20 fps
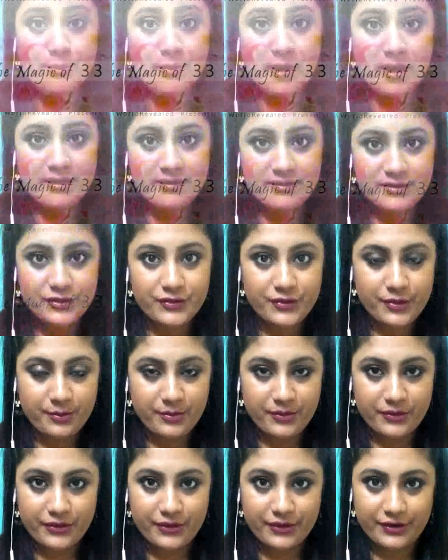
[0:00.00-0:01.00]
The master
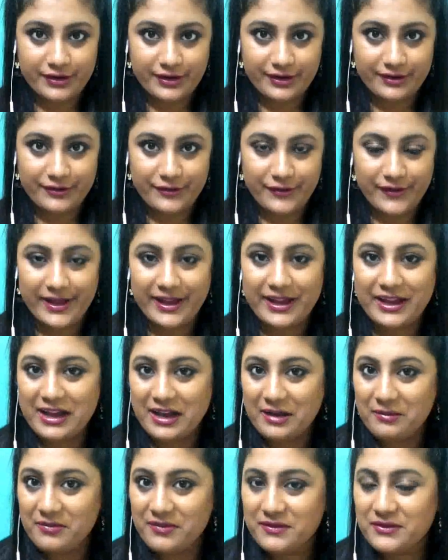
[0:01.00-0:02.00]
number 33
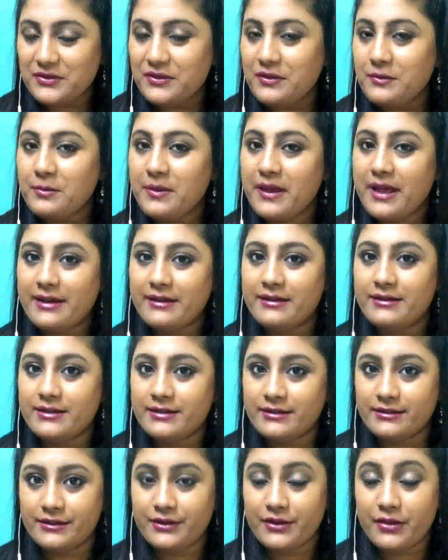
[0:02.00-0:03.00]
comes to the
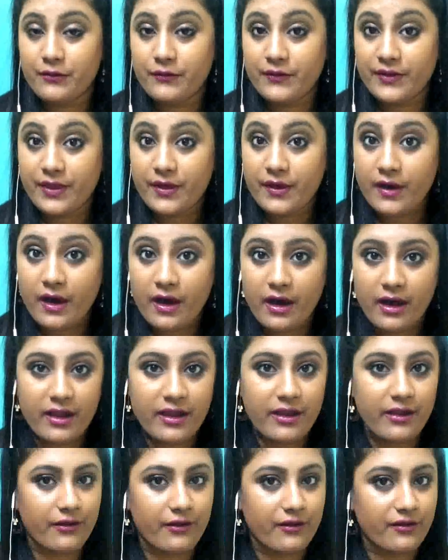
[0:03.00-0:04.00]
planet Earth with a
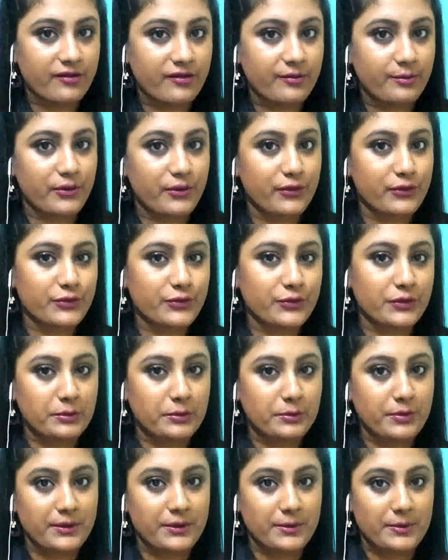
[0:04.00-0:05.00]
higher
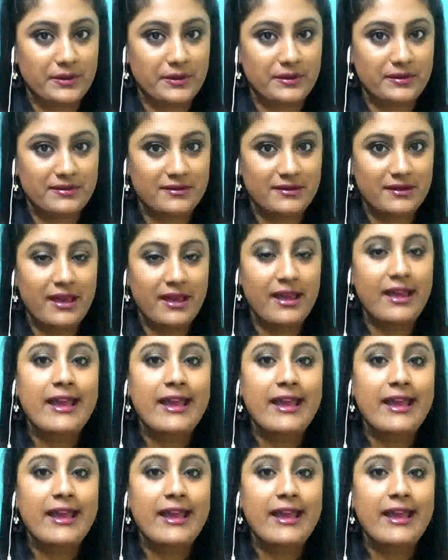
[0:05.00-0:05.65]
spiritual purpose.